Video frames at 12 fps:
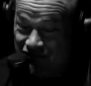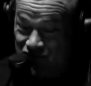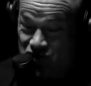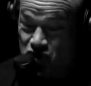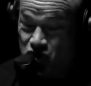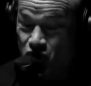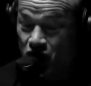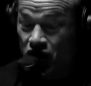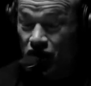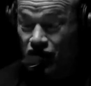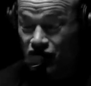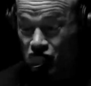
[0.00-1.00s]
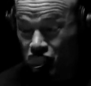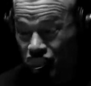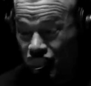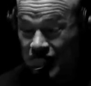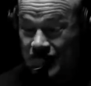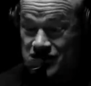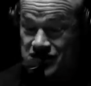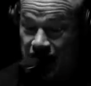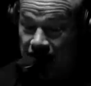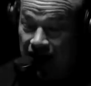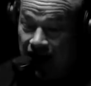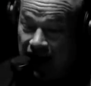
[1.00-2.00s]
view of good things
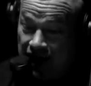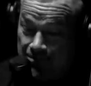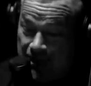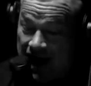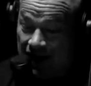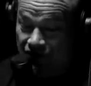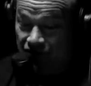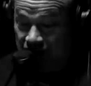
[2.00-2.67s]
and bad